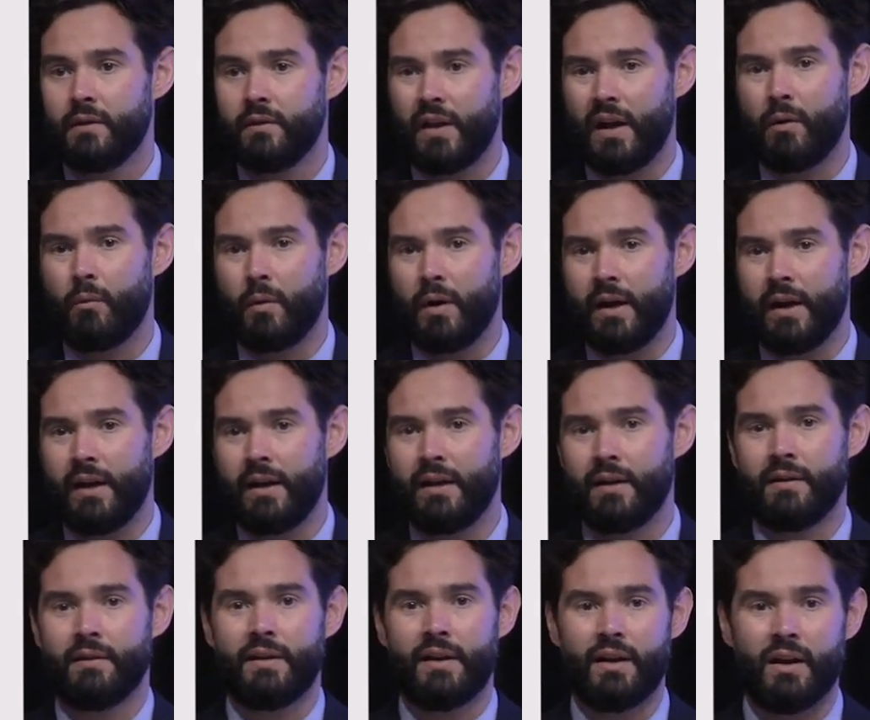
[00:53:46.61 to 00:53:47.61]
That
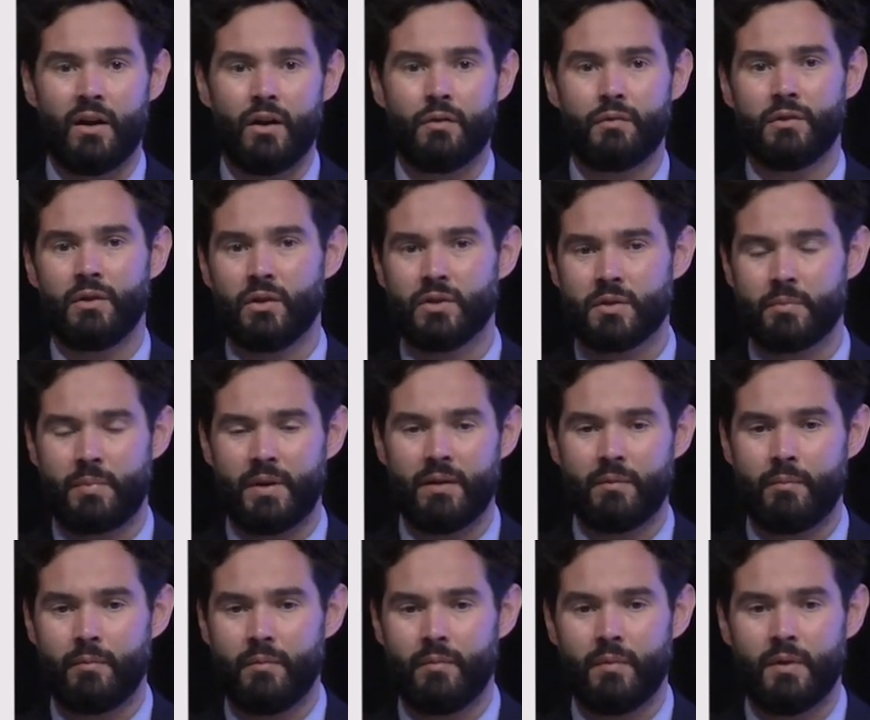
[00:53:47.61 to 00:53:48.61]
way, you know, if
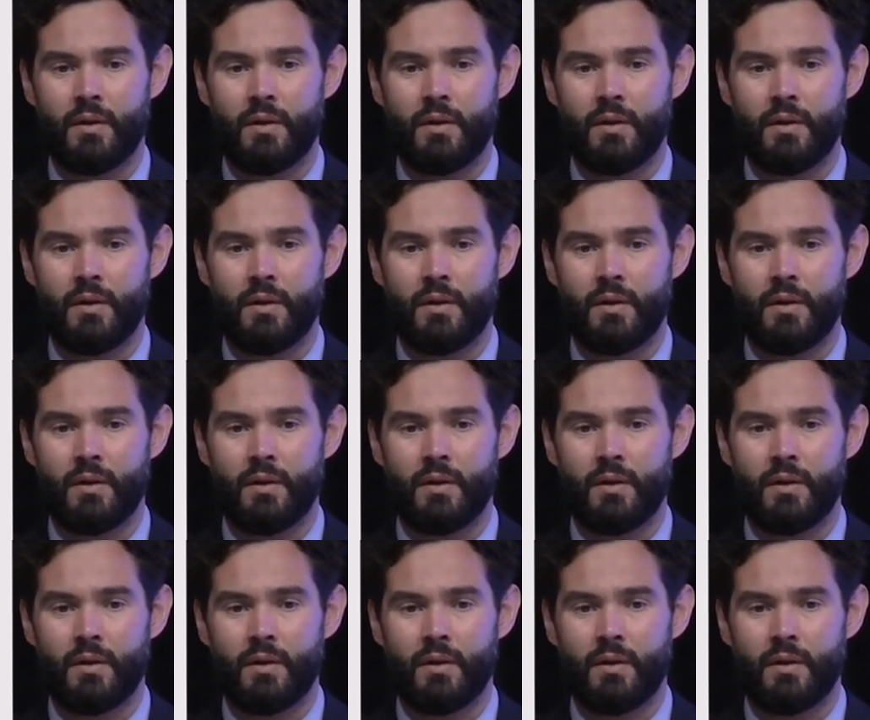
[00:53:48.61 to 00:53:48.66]
clozapine,